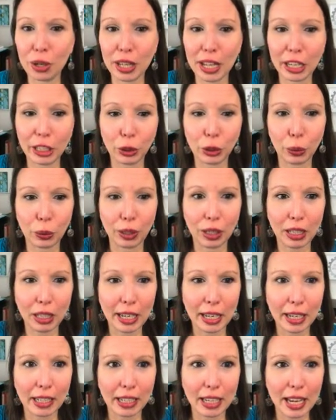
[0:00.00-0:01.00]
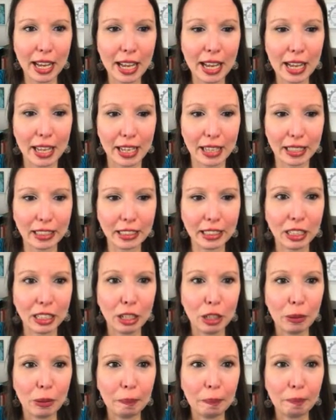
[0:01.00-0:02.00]
that short link is
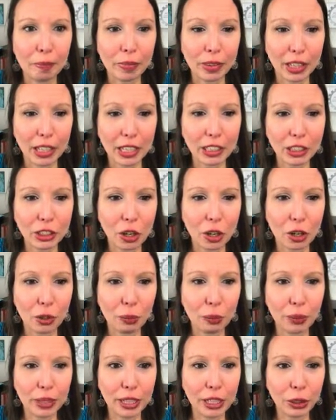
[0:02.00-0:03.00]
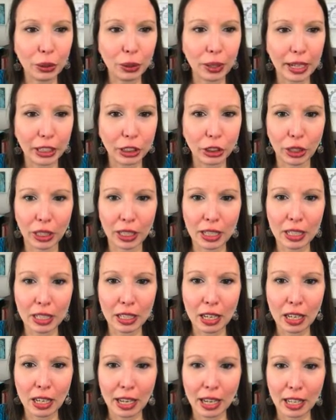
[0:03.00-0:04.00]
it's called Redirection
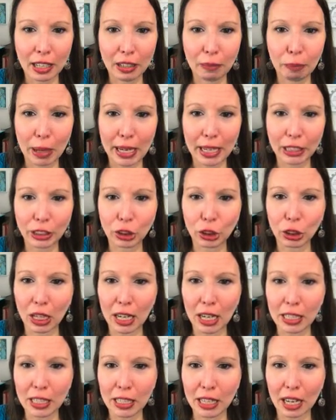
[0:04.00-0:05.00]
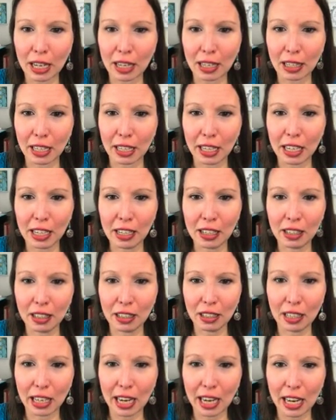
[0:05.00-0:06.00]
by John Godley.
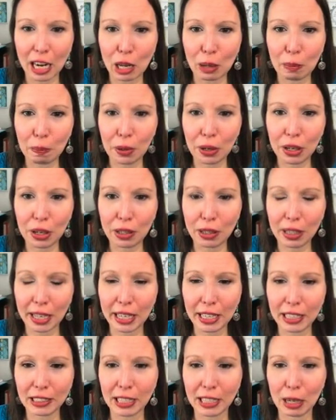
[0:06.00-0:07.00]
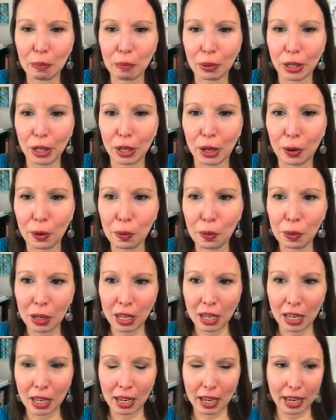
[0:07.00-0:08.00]
And I'll put a link down below
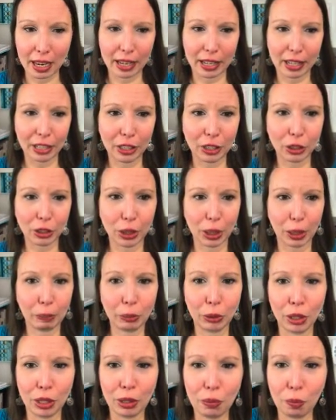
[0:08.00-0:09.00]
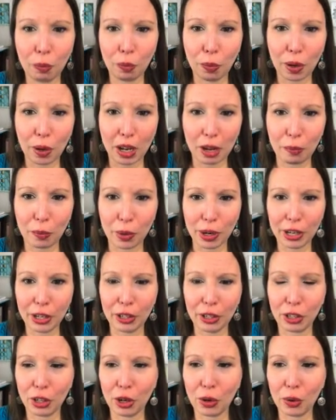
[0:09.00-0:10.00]
in the description where you
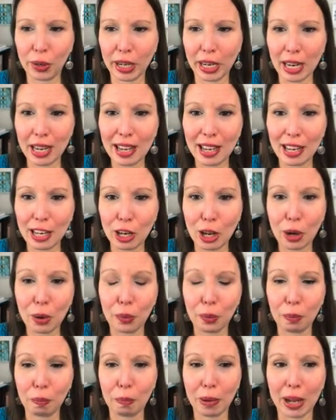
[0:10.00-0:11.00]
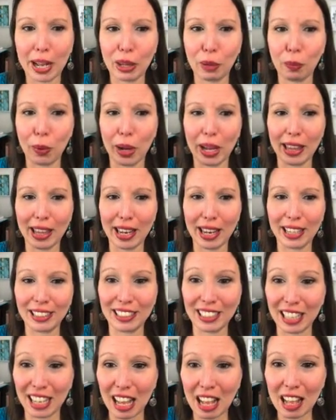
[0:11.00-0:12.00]
can go get it. And no, by the way, that
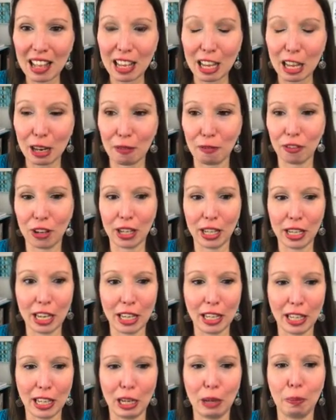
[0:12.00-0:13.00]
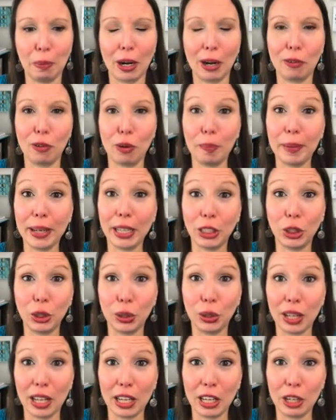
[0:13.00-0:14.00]
is not an affiliate link, but I will make
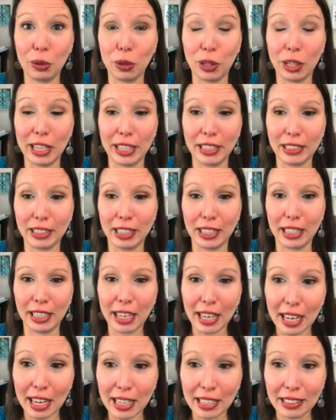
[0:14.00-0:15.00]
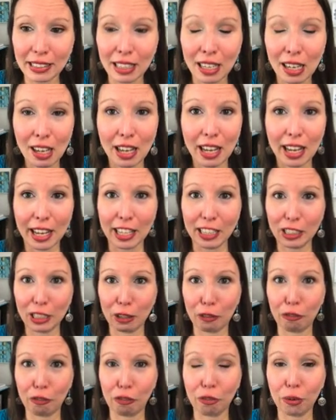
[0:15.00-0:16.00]
sure that you can easily get it. It's
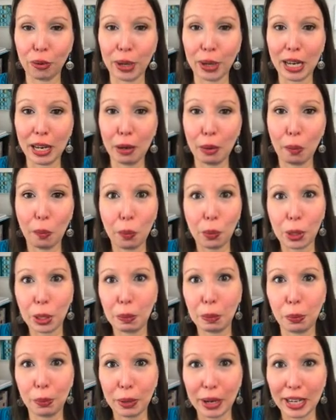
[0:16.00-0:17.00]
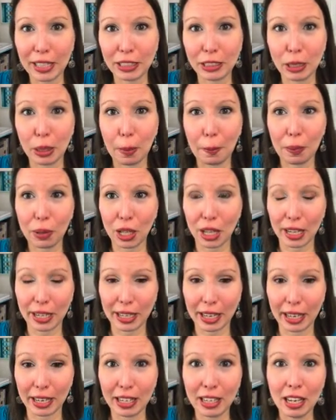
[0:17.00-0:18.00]
a free WordPress
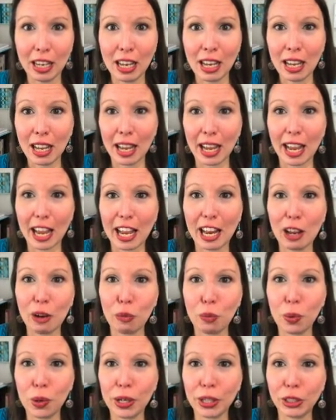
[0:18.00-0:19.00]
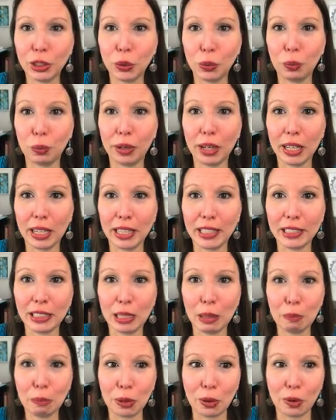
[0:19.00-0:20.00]
plugin and it works really
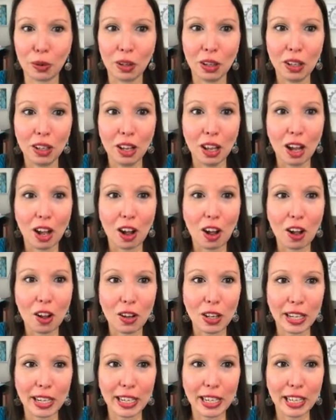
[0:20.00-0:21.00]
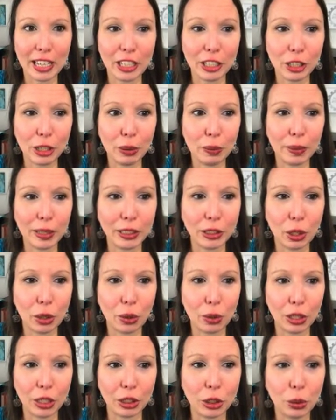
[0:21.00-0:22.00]
simple. All I need to do is
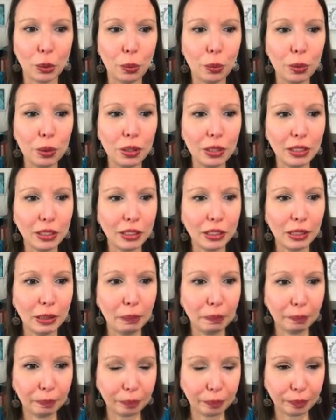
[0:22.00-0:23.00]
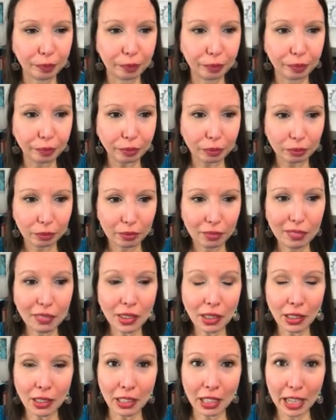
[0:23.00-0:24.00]
go to Tools.
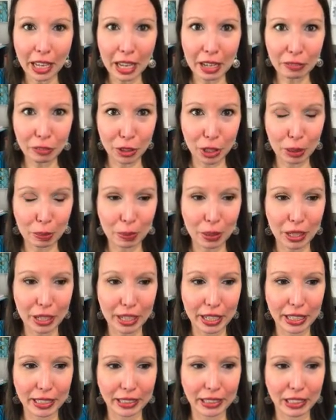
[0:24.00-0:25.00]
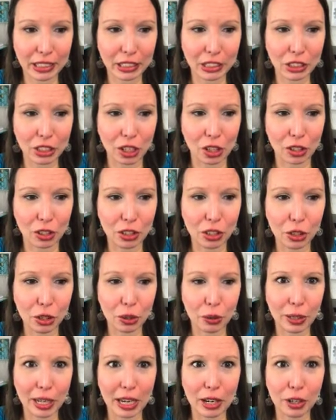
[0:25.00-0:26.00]
After the plugin is installed,
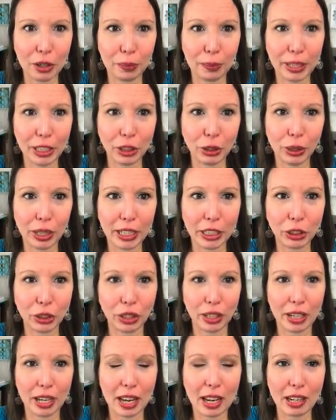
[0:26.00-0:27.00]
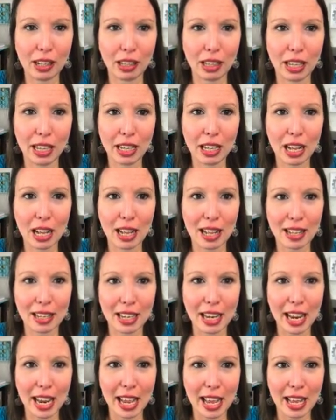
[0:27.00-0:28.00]
go down to Redirection and click on
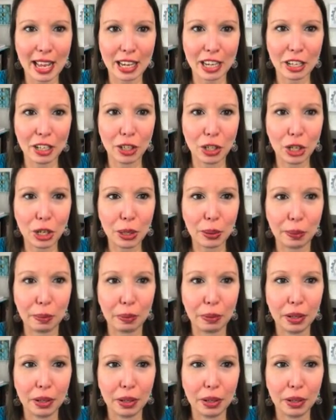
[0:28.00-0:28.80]
Add New.